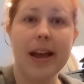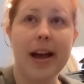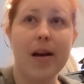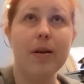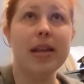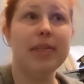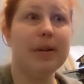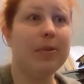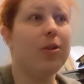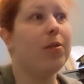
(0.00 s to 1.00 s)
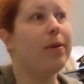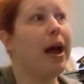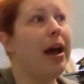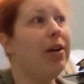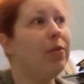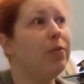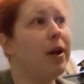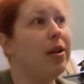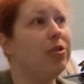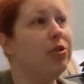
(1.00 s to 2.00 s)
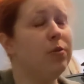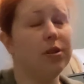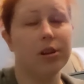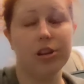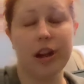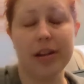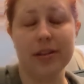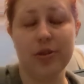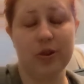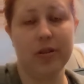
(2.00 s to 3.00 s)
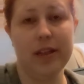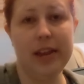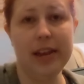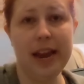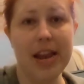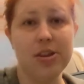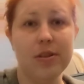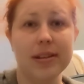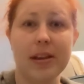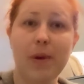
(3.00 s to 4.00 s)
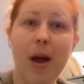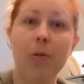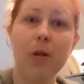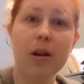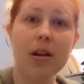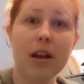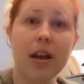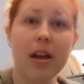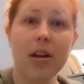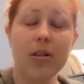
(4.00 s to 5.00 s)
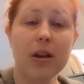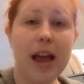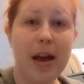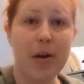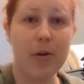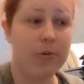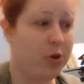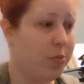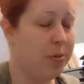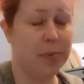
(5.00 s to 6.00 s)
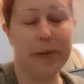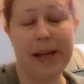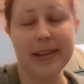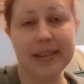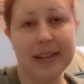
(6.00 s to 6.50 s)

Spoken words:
and to be able to look back when you or your child is struggling, and you can say, wow, look how you were playing